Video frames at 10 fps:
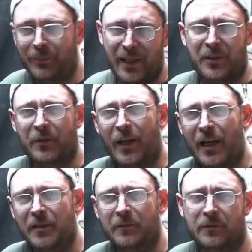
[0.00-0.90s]
be
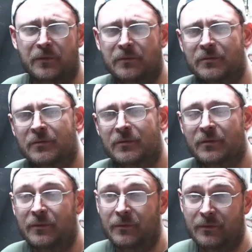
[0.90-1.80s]
creative.
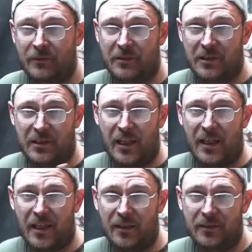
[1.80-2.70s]
See
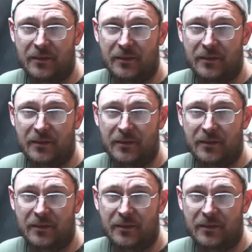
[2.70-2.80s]
ya.